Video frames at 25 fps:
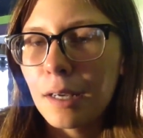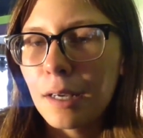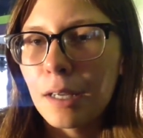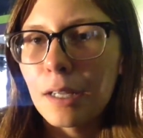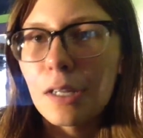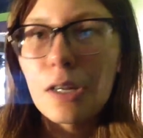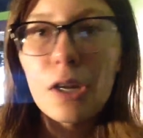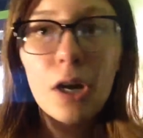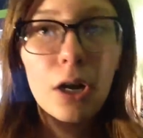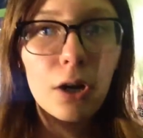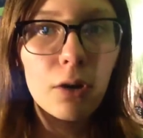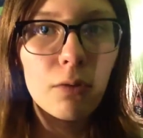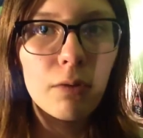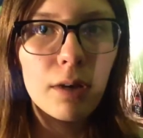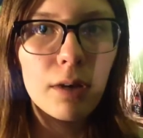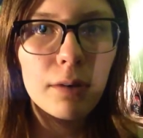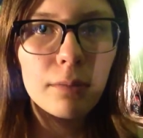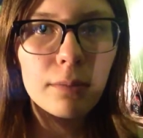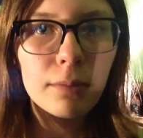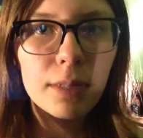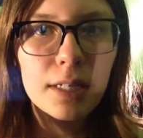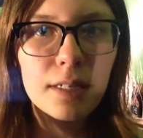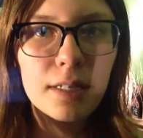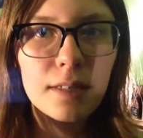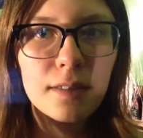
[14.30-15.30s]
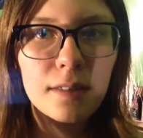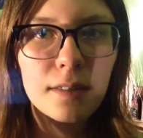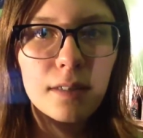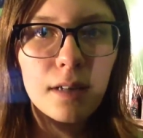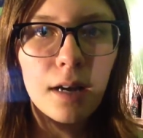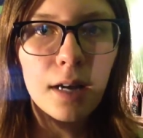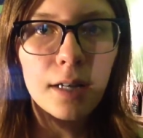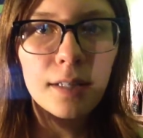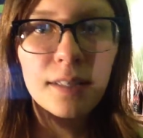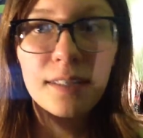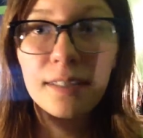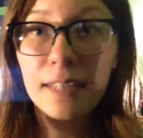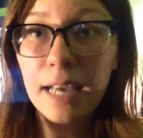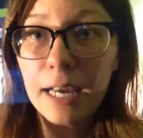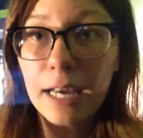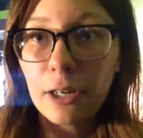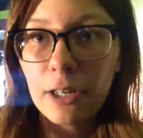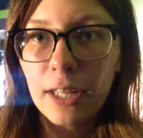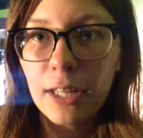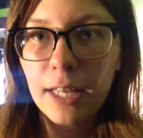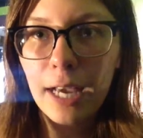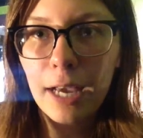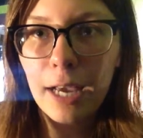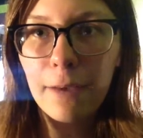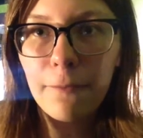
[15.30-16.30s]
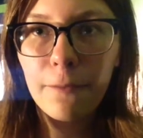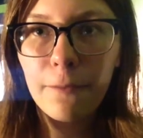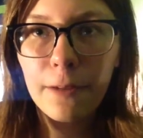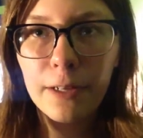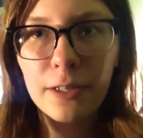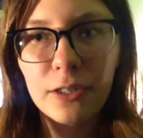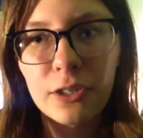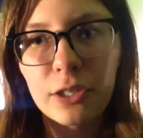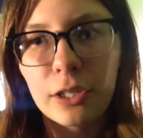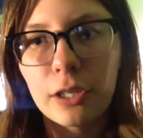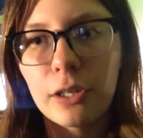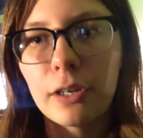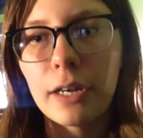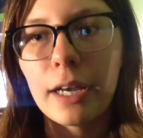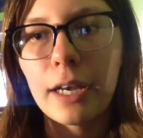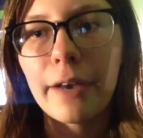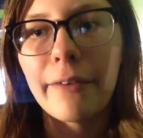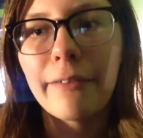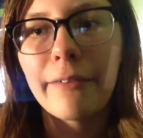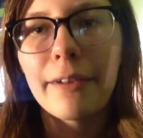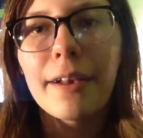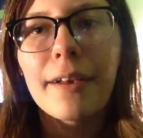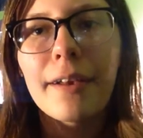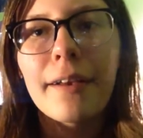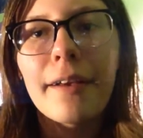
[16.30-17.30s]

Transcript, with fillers: No, it was on Saturday I finished The Crown,